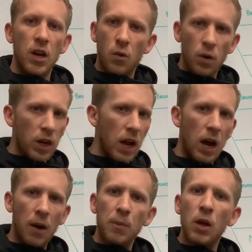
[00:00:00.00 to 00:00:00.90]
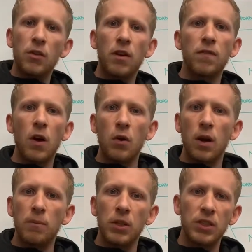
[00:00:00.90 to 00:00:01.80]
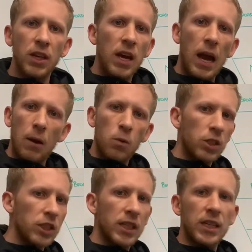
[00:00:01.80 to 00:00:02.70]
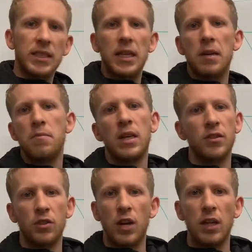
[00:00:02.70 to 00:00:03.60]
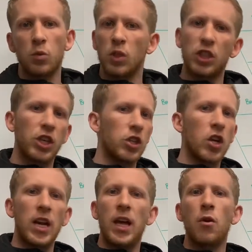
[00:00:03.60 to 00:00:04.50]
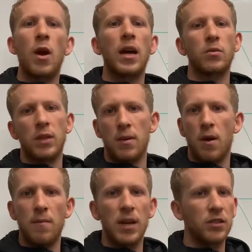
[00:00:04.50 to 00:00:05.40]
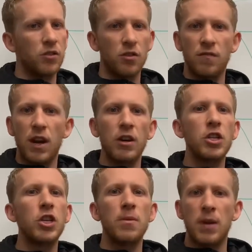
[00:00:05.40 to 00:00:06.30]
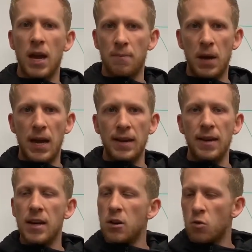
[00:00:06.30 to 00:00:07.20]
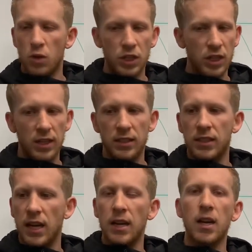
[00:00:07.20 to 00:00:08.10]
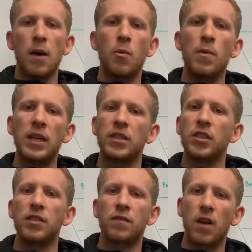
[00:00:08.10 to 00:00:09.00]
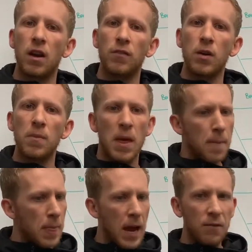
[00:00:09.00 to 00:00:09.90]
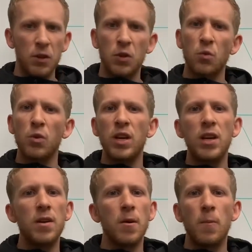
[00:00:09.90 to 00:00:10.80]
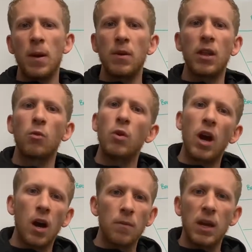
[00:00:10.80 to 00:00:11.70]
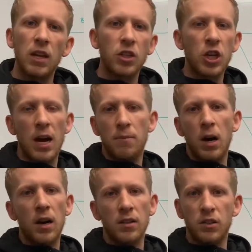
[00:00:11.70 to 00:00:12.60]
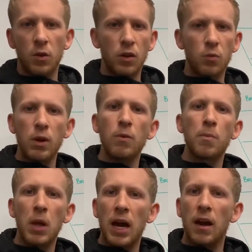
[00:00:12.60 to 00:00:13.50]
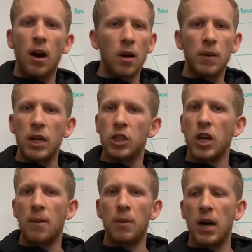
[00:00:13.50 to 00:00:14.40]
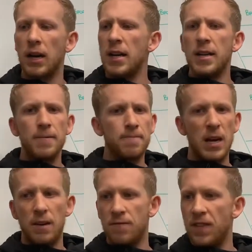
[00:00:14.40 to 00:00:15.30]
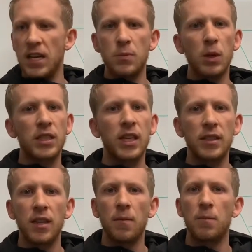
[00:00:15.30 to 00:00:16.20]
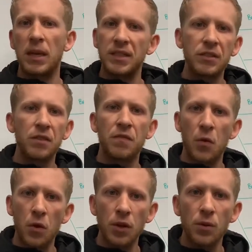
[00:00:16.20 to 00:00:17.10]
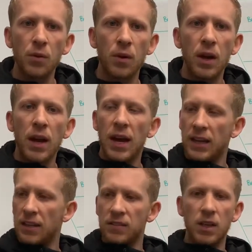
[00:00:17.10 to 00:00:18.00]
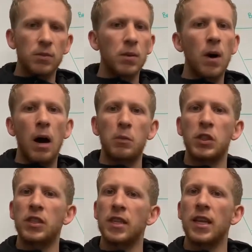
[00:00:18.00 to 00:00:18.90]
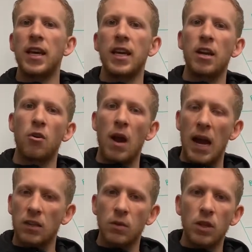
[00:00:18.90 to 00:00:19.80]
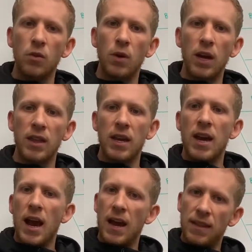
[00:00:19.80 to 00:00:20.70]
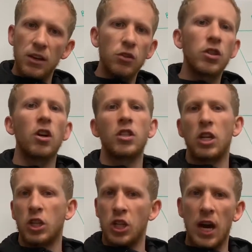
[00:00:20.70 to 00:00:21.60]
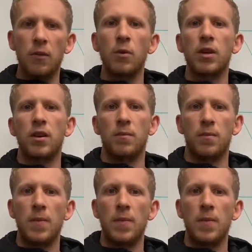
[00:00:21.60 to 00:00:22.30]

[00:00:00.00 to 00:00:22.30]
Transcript: We're gonna upload their phone numbers and we're just gonna send them messenger ads. We're just gonna try to interact with them on Messenger. Very cheap campaign. We're just gonna send a couple messages in front of them, have maybe a 3 automated chatbot, and so a 3 reply automated chatbot that Facebook sets up basically for you and gives them some options that they can interact with you with, and then you start chatting with them.